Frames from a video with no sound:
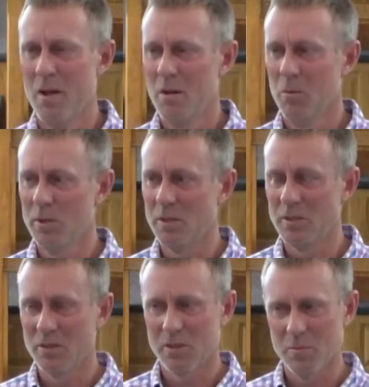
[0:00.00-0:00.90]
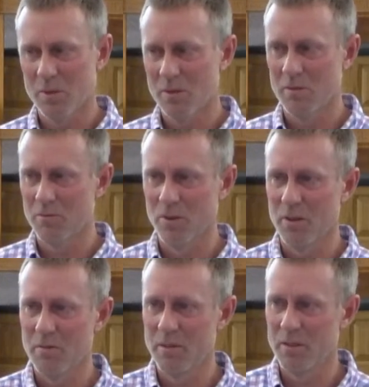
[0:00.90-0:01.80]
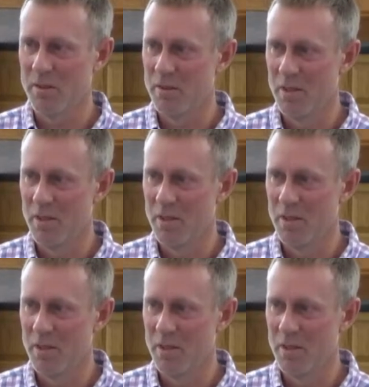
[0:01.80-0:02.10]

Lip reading: When something's in front of you, and